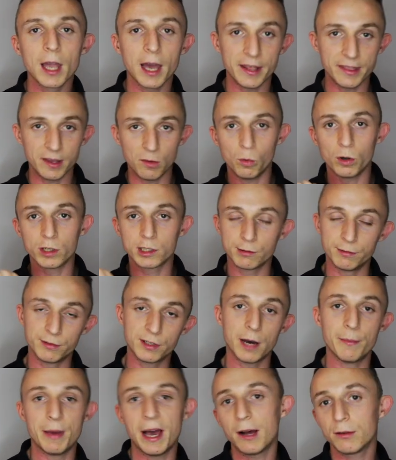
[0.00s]
And then once we've
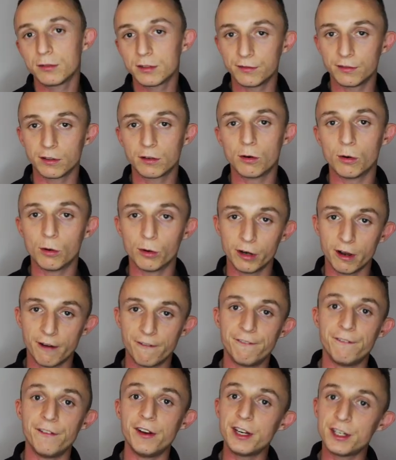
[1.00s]
come out of the corner,
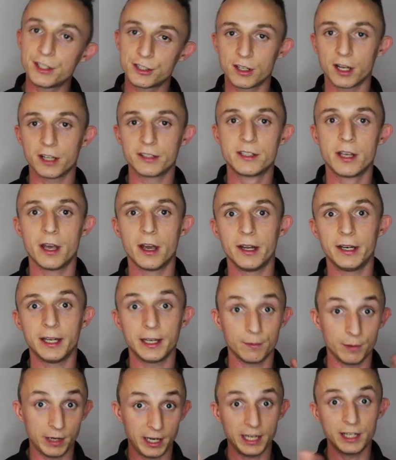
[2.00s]
finished our
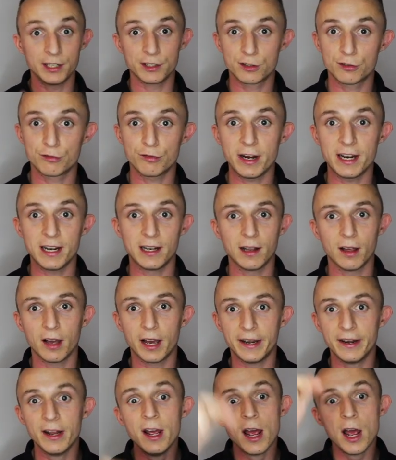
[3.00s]
turning, we're in a straight
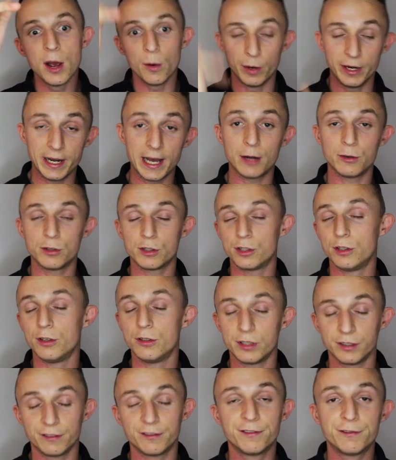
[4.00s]
line, we're now just
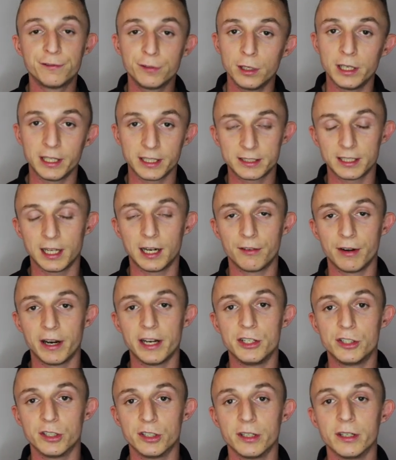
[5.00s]
using full
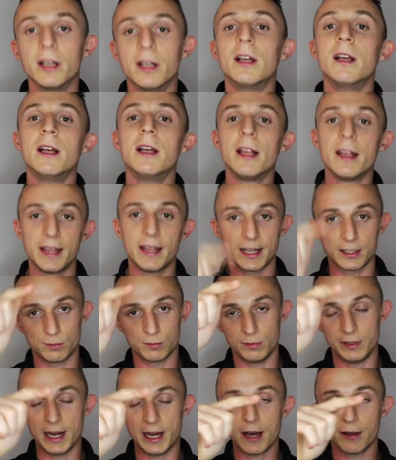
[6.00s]
acceleration.
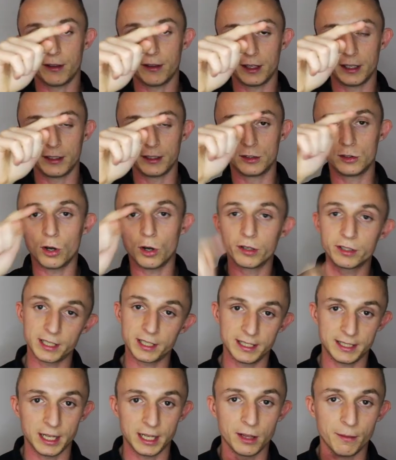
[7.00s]
That's now the dot
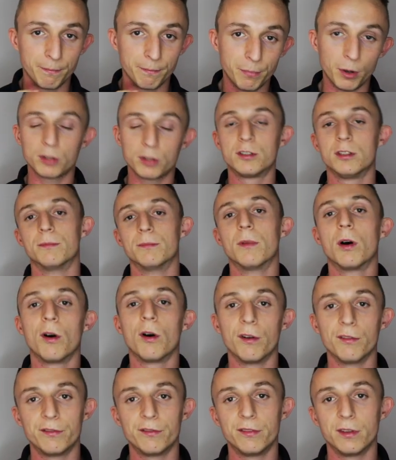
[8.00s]
is at the bottom
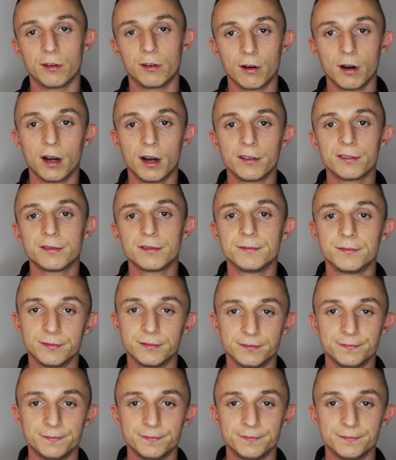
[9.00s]
of the graph.